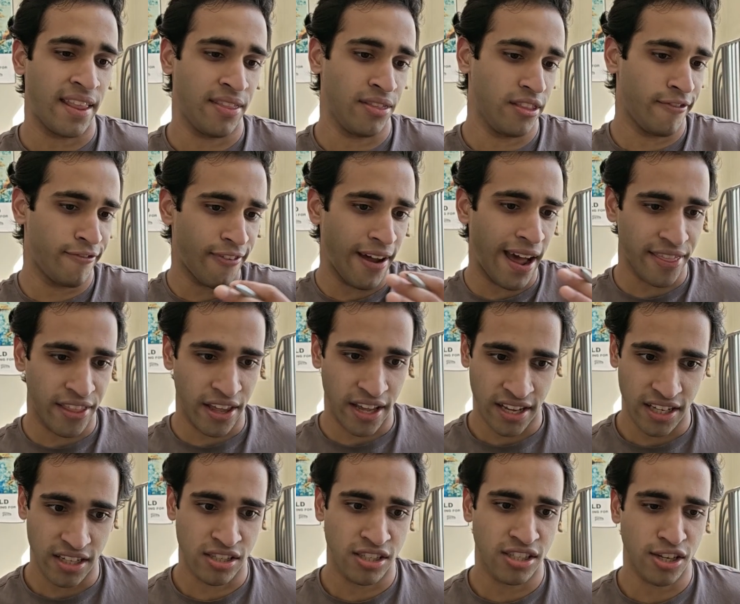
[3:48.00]
And the fact that
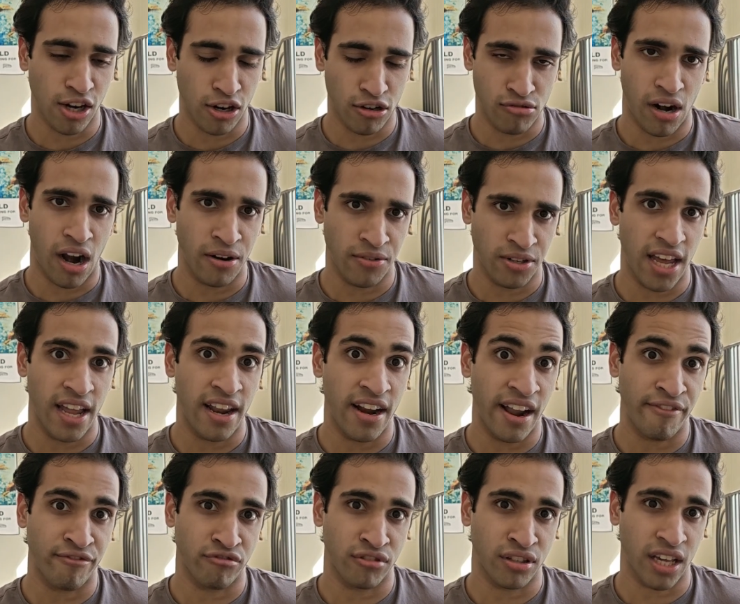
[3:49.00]
he is so rounded in
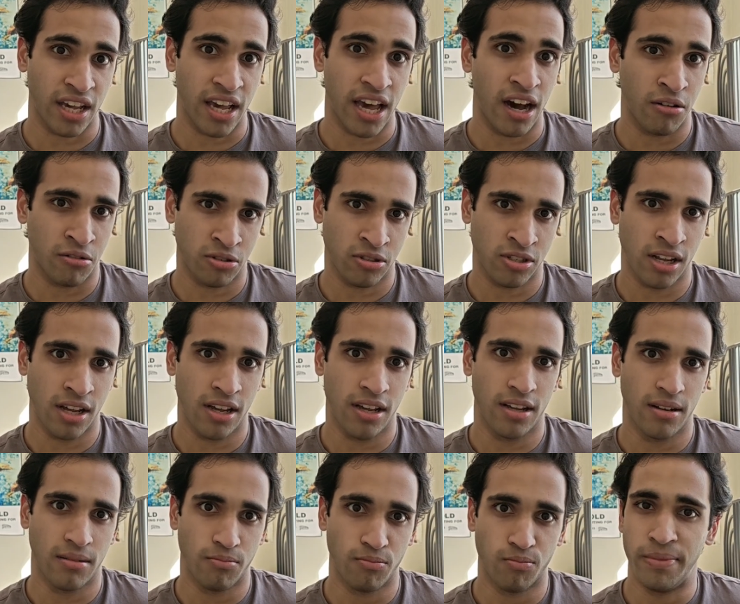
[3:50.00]
everything else
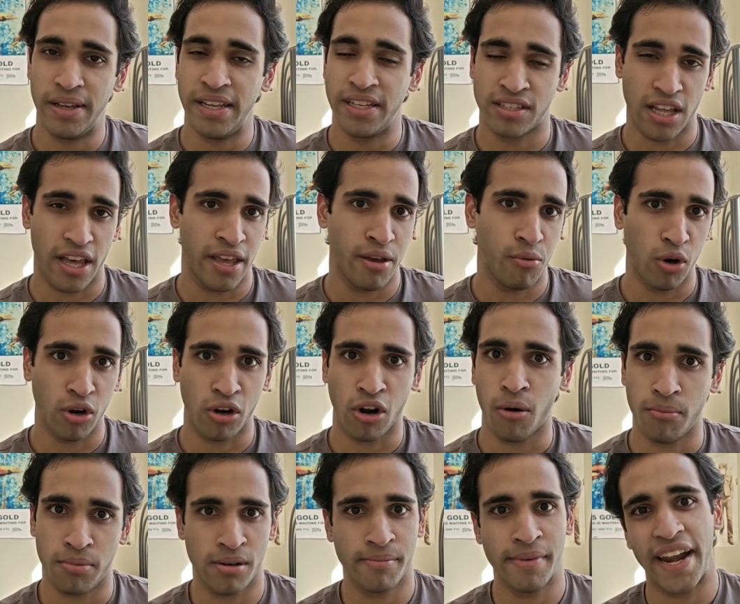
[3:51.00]
means that he will
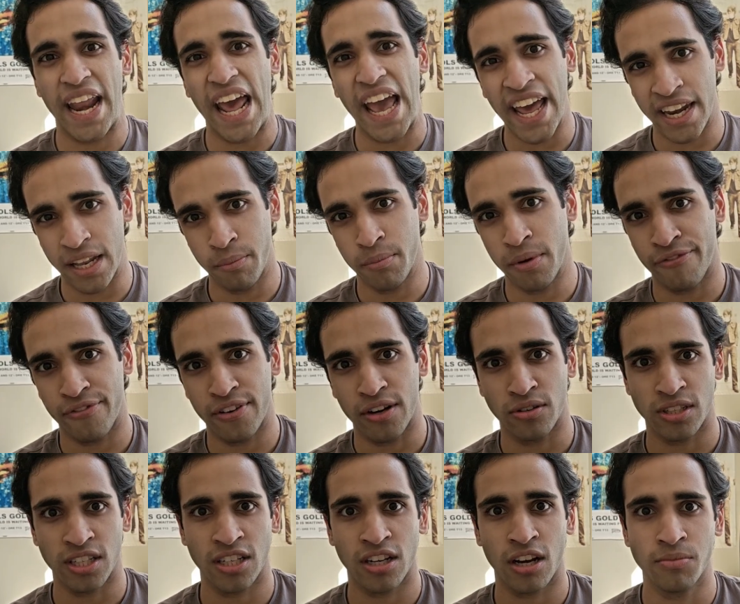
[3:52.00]
complement any
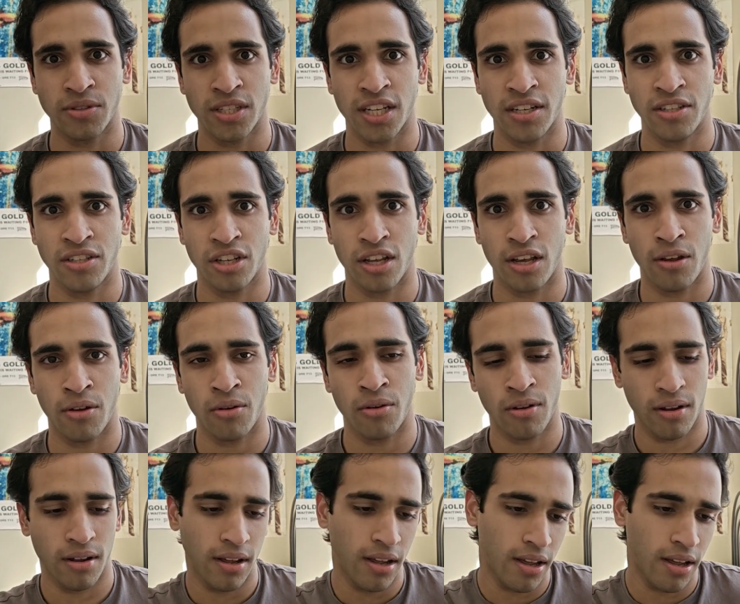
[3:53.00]
midfield he comes into.